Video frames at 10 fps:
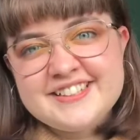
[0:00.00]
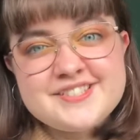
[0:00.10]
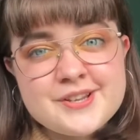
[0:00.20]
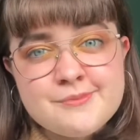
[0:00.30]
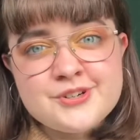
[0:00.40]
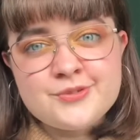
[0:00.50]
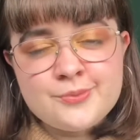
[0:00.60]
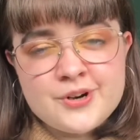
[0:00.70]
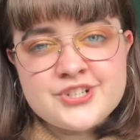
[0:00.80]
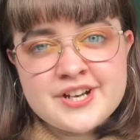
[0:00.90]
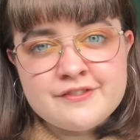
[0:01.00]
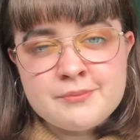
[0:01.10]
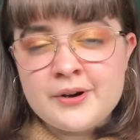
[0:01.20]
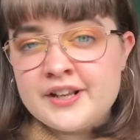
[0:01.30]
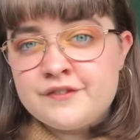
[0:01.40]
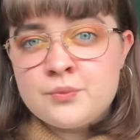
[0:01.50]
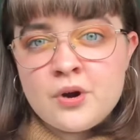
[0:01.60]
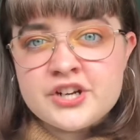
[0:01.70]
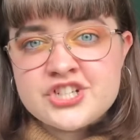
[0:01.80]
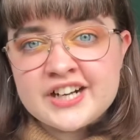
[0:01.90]
you so much for watching, everybody. If you
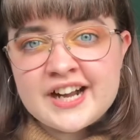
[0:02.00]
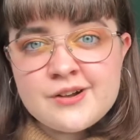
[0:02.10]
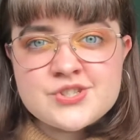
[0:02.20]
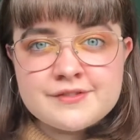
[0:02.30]
want to check out